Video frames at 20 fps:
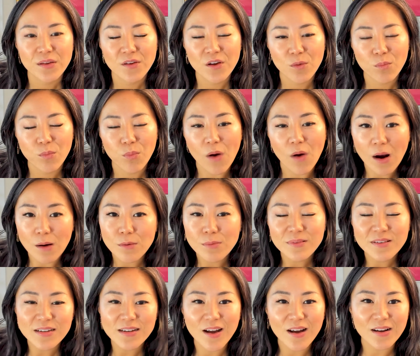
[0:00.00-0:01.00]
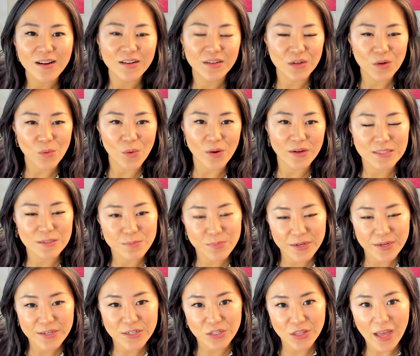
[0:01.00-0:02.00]
you're probably not going to want to
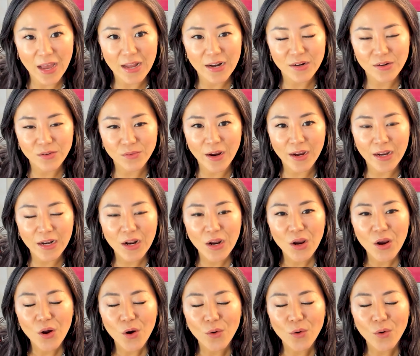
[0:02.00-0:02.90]
pitch that, right?